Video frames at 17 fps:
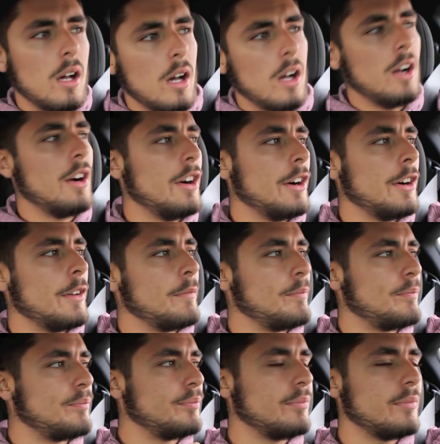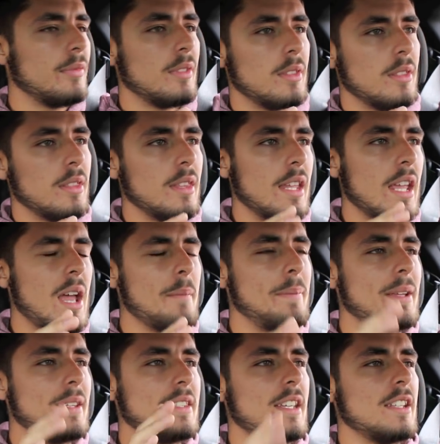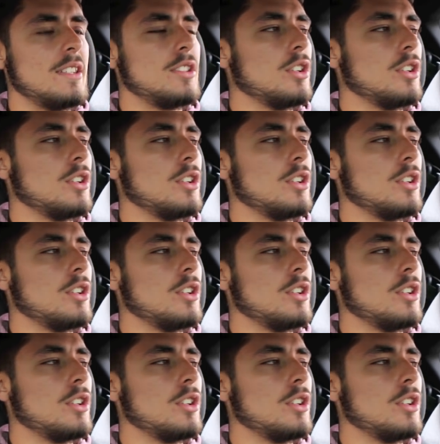The MPT